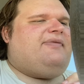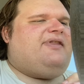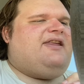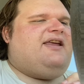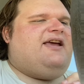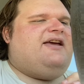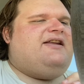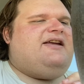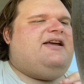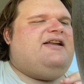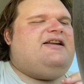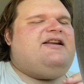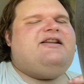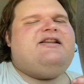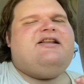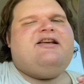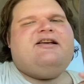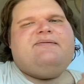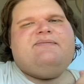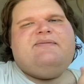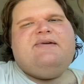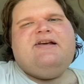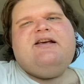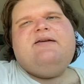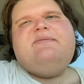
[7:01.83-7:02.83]
And he didn't
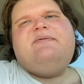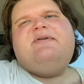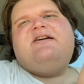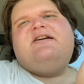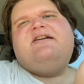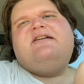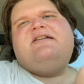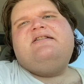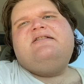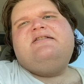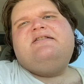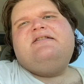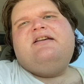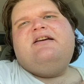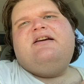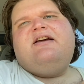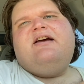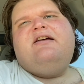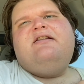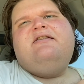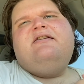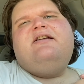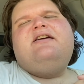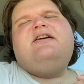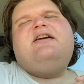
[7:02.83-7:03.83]
like me because,
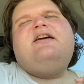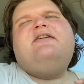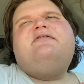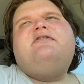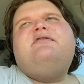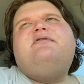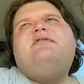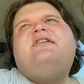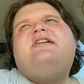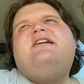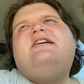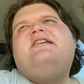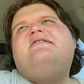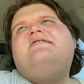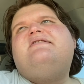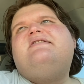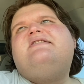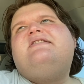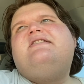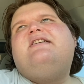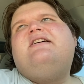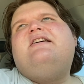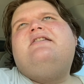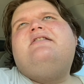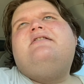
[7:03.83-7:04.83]
unlike everyone
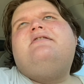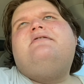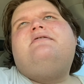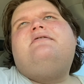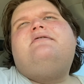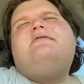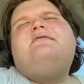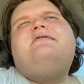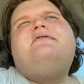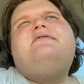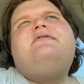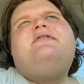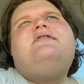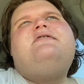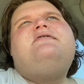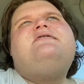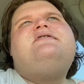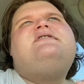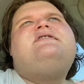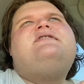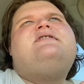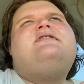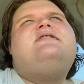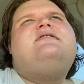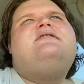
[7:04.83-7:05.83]
else, I
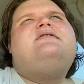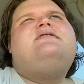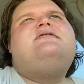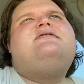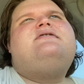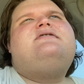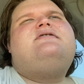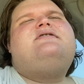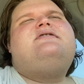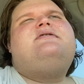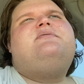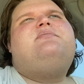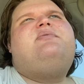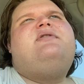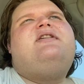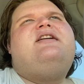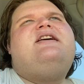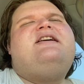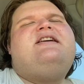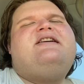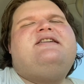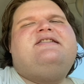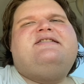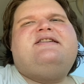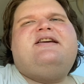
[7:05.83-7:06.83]
refused to play
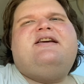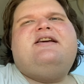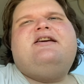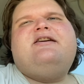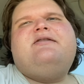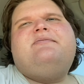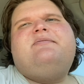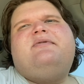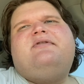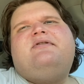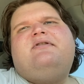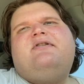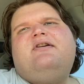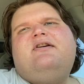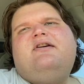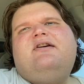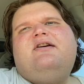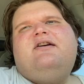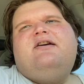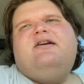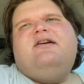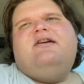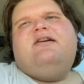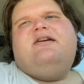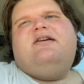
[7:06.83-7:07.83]
his game
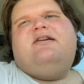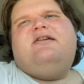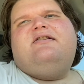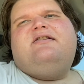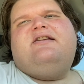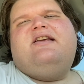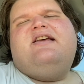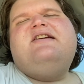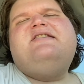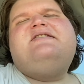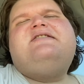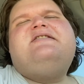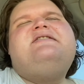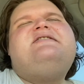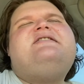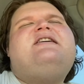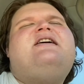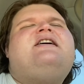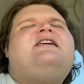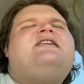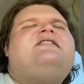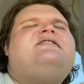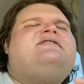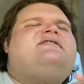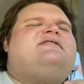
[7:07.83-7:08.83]
and kiss his
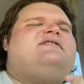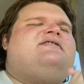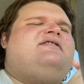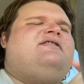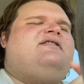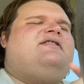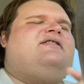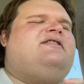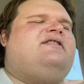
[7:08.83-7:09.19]
ass.